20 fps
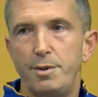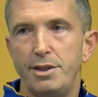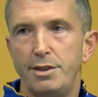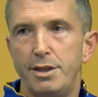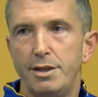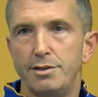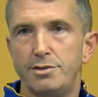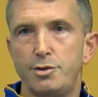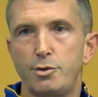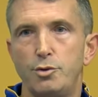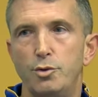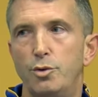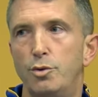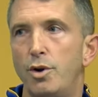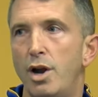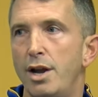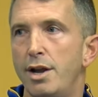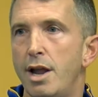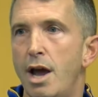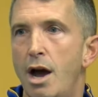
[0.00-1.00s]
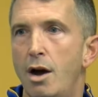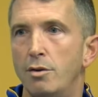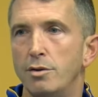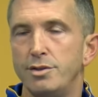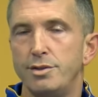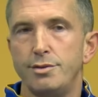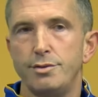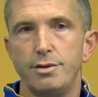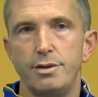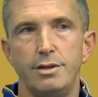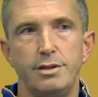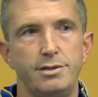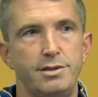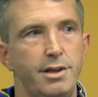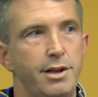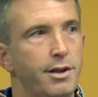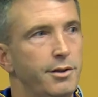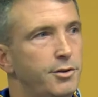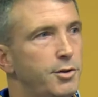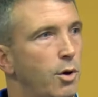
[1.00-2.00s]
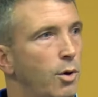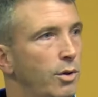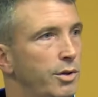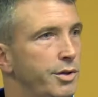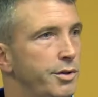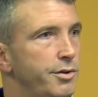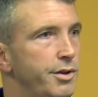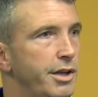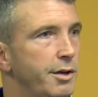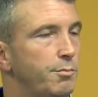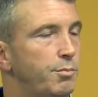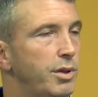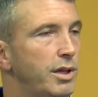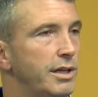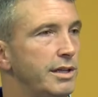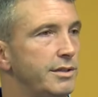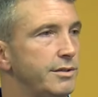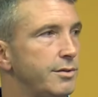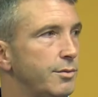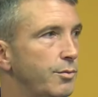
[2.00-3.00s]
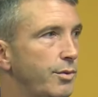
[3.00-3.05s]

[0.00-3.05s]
at this school right now is, is in a totally unique place.